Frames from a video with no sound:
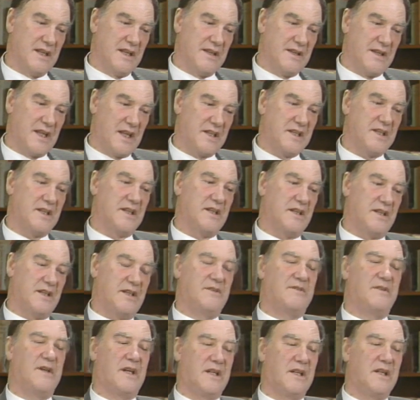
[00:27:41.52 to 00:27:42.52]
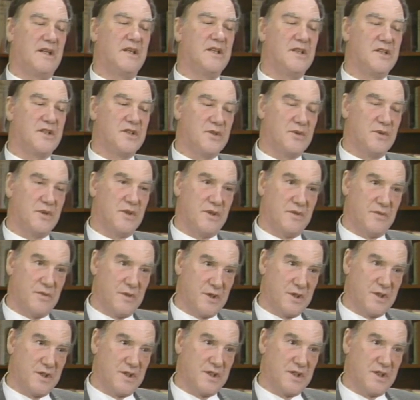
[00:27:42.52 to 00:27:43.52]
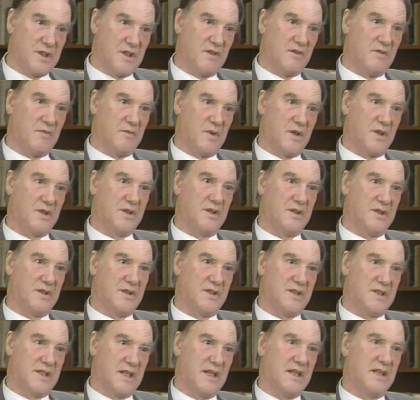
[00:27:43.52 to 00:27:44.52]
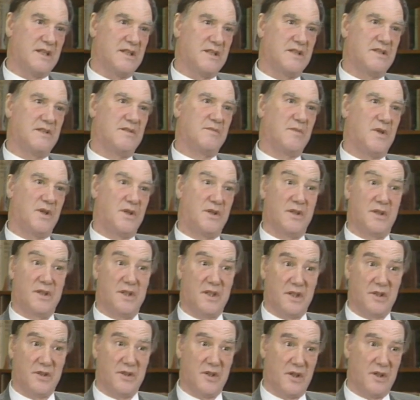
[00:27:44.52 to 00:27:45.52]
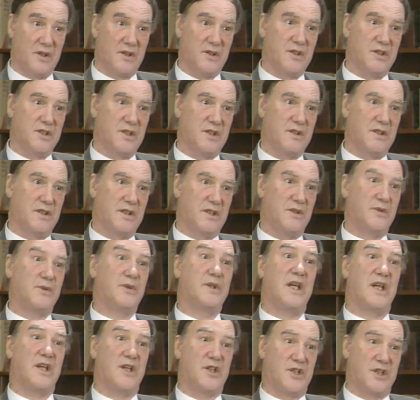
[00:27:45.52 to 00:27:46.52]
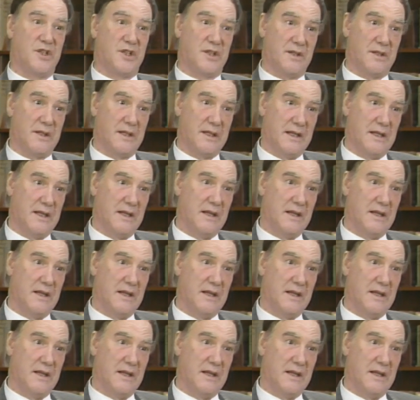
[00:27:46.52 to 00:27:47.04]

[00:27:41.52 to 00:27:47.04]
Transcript: that in fact leads to the efficiency of modern science and modern technology education.